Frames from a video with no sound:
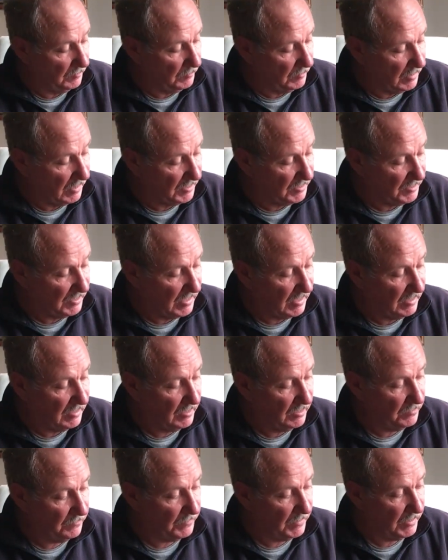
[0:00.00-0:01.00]
watch
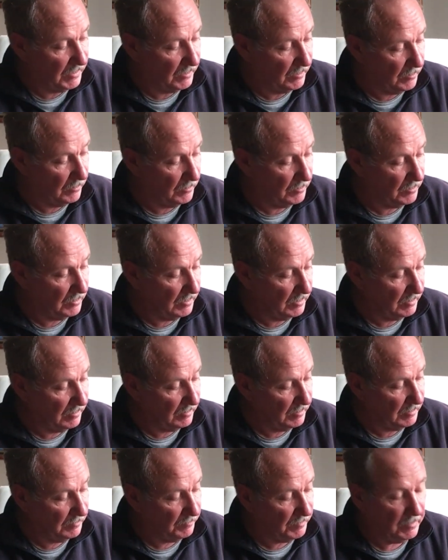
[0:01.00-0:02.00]
his videos, and
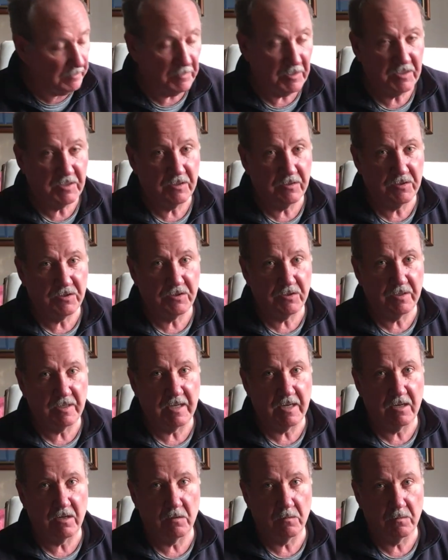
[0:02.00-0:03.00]
pretty much he'll show you
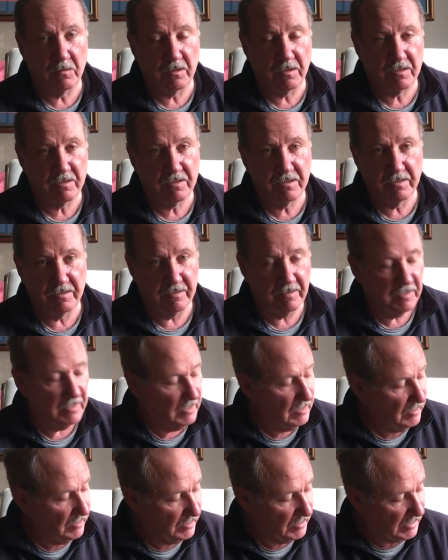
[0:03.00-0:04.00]
how it works and
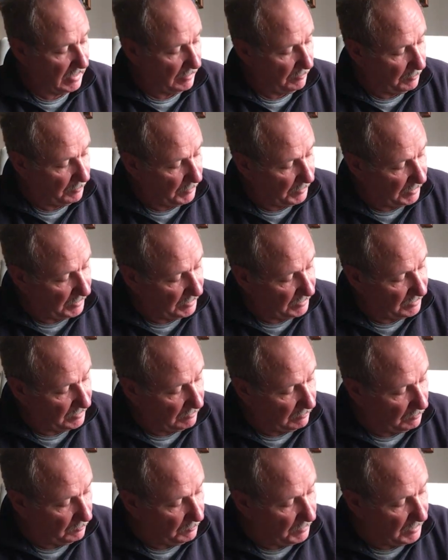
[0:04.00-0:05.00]
the capabilities of
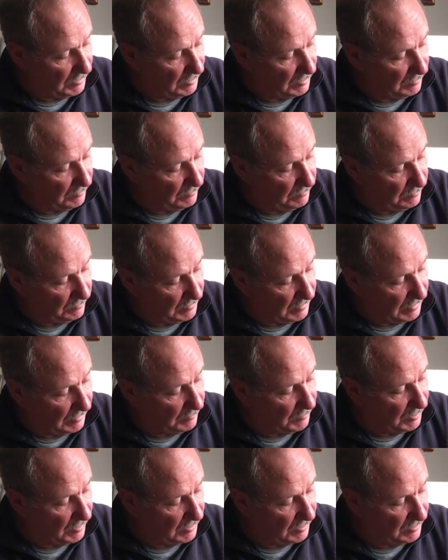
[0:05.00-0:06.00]
it. But I'm
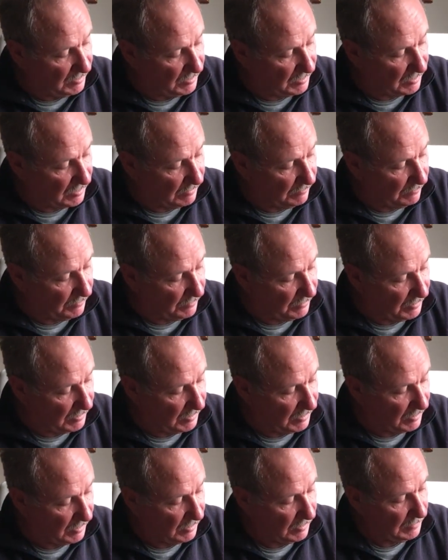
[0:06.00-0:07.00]
going to just cover
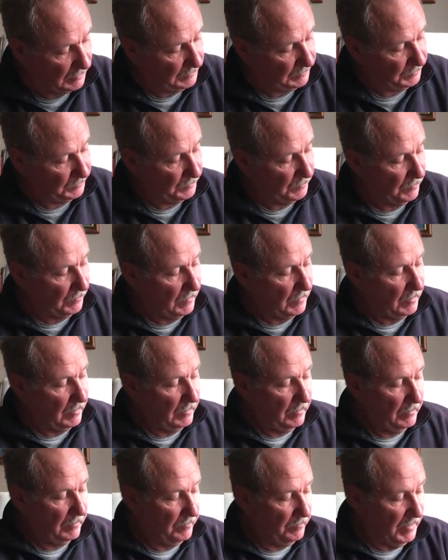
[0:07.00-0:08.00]
the
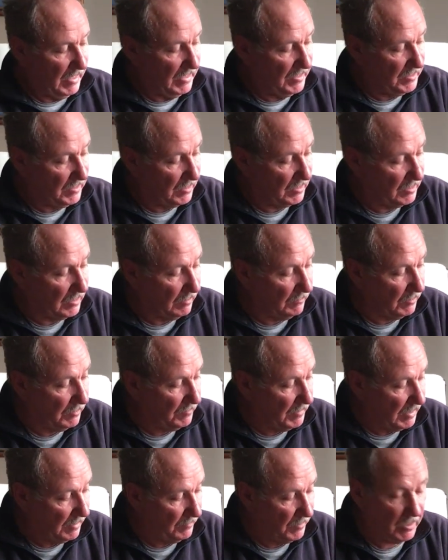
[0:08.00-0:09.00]
basics of it
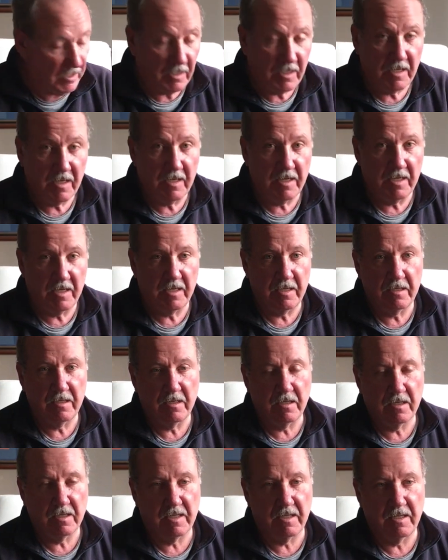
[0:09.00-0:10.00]
maybe, and then
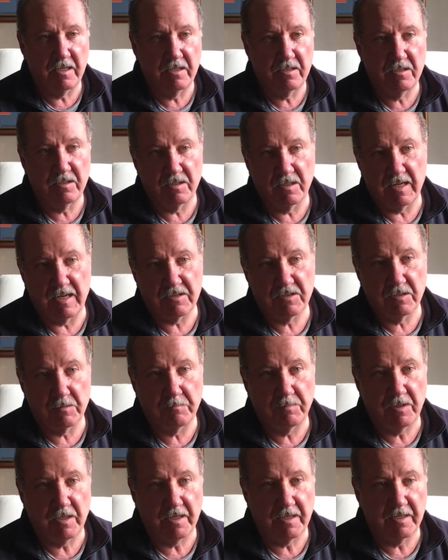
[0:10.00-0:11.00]
get into actually
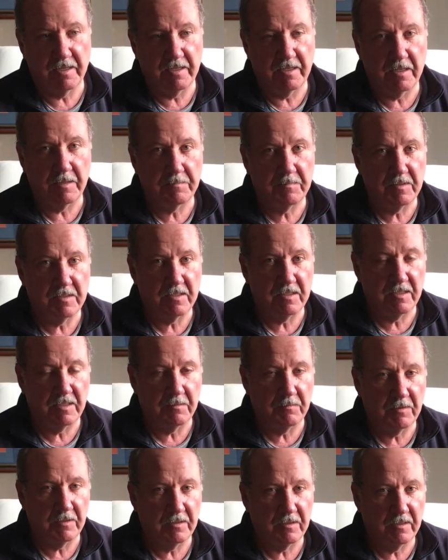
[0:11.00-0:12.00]
plugging it up to see
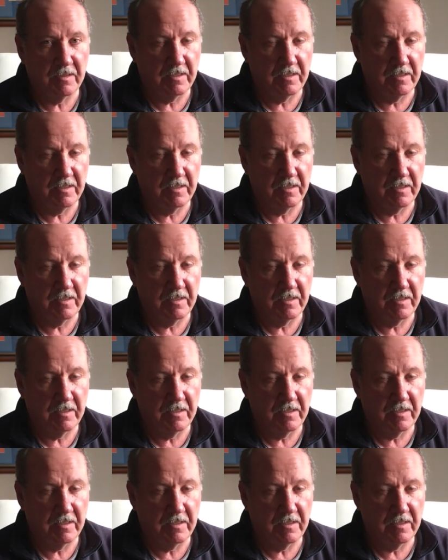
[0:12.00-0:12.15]
what